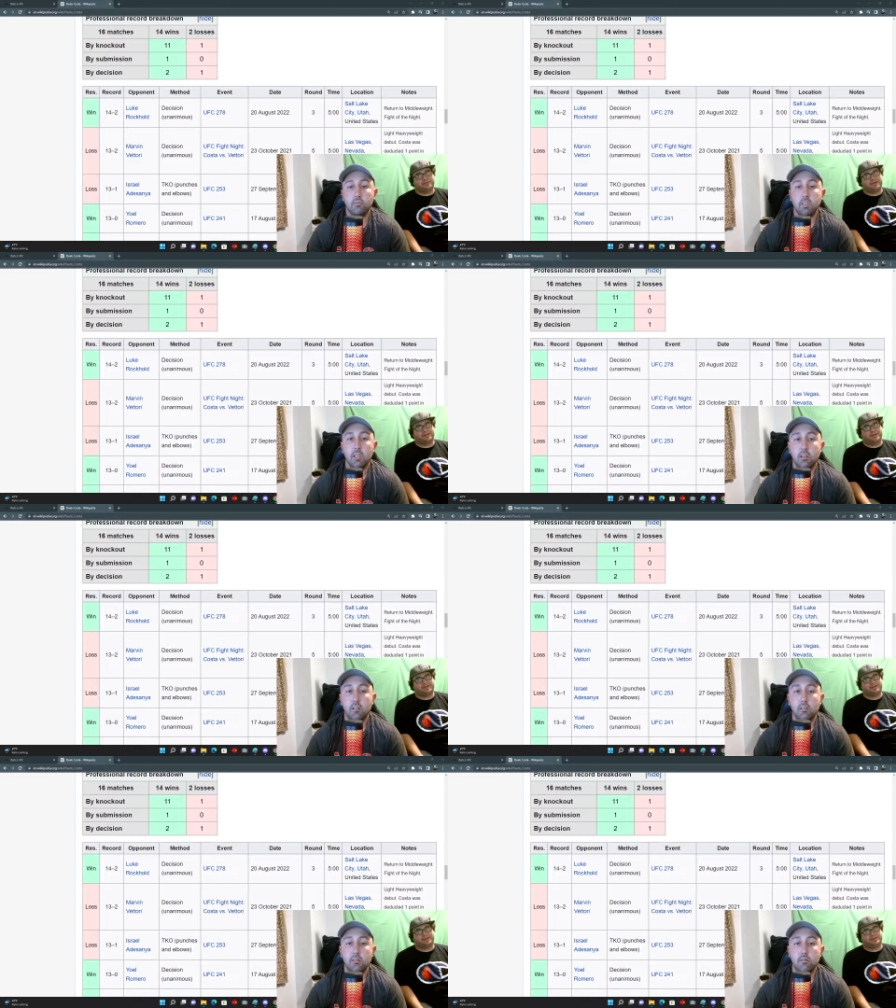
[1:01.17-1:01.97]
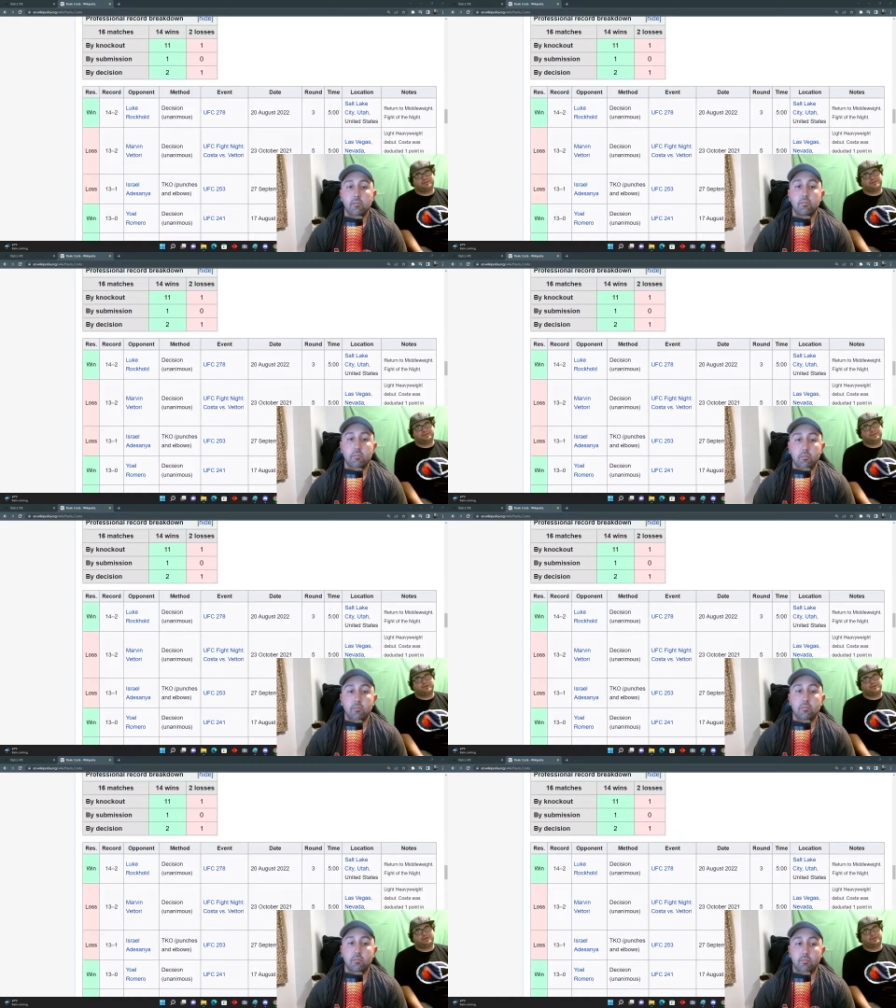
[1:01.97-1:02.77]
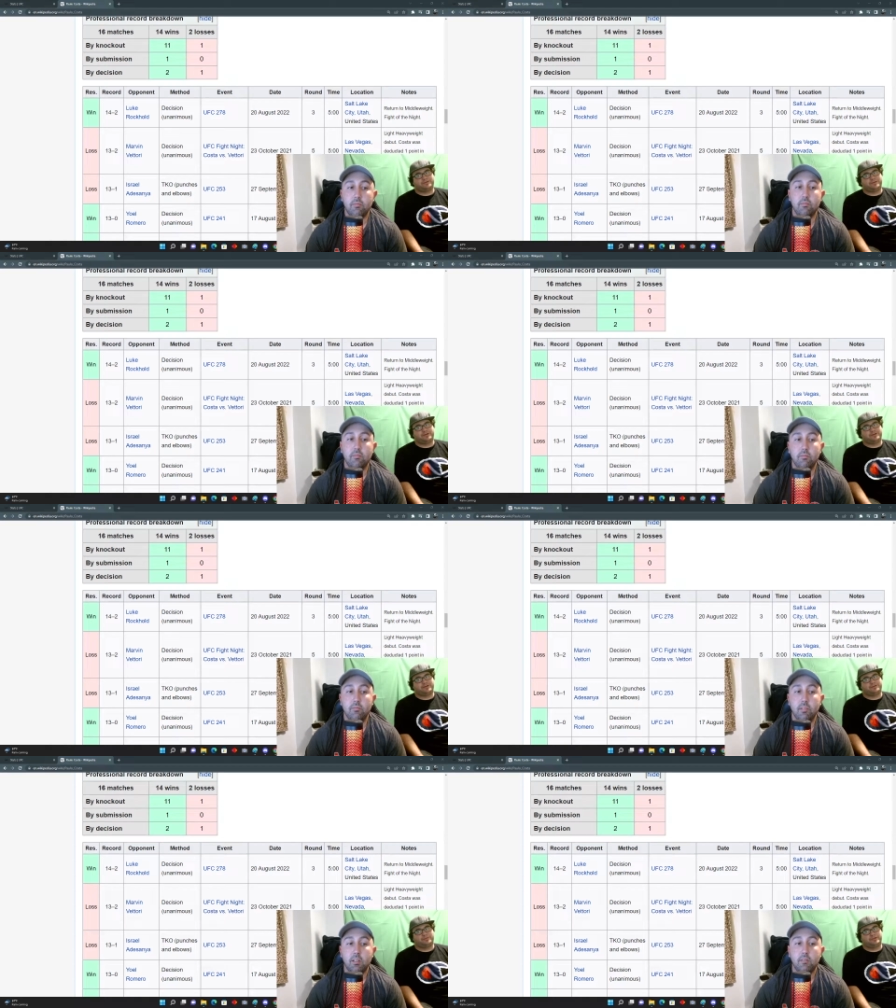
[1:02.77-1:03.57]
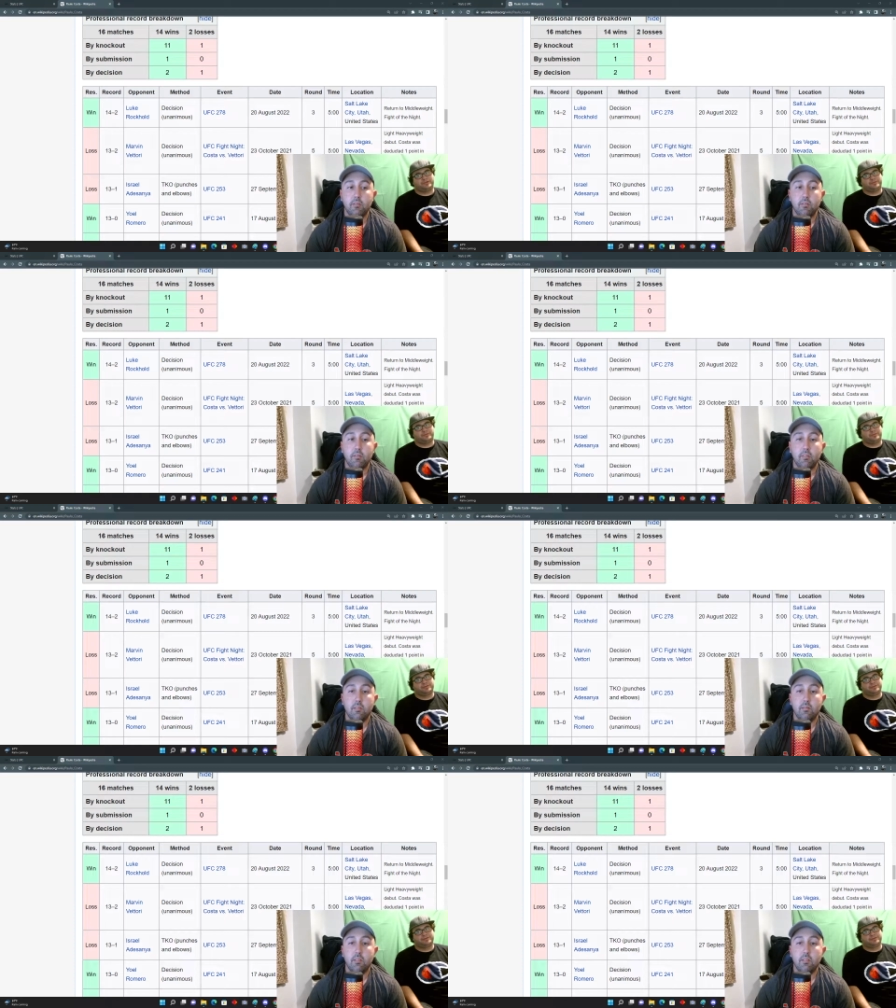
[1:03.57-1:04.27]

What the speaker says: I think Paulo Costa is probably going to get the win on this one.